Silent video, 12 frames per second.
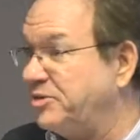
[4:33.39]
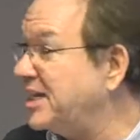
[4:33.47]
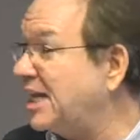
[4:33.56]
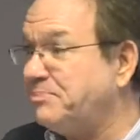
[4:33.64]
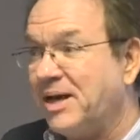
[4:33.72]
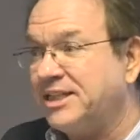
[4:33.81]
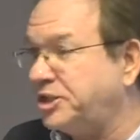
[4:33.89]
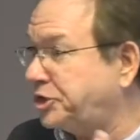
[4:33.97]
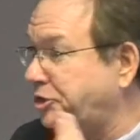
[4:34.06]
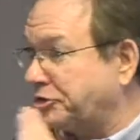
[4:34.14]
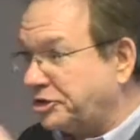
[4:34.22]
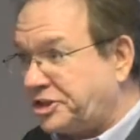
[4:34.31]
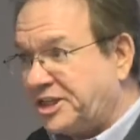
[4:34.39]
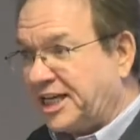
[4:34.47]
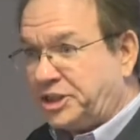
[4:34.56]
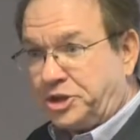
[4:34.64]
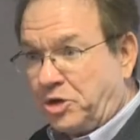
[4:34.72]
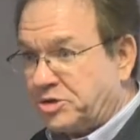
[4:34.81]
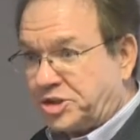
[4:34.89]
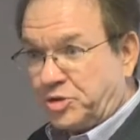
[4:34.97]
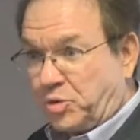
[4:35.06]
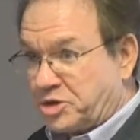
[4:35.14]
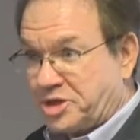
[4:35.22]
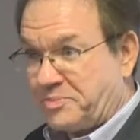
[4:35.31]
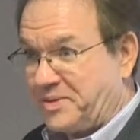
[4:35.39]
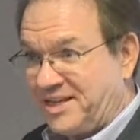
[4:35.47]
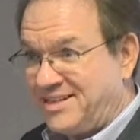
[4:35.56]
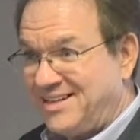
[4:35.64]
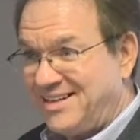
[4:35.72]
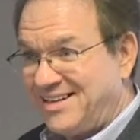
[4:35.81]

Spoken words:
not by the church they chose to worship in,